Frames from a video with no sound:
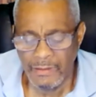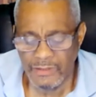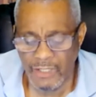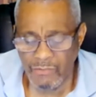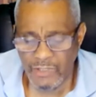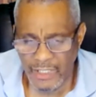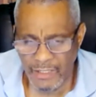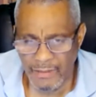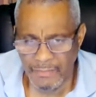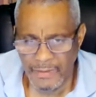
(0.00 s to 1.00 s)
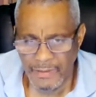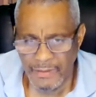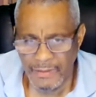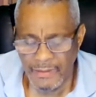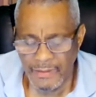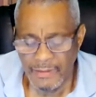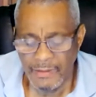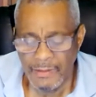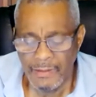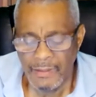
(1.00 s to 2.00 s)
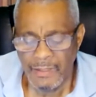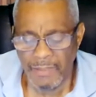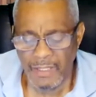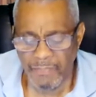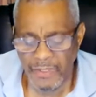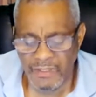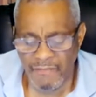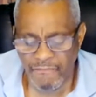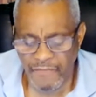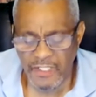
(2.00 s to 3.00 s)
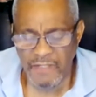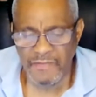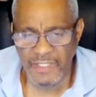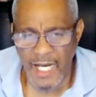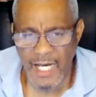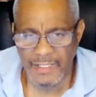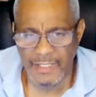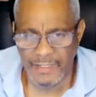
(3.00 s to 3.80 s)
Don't kill him, but put the fear of God in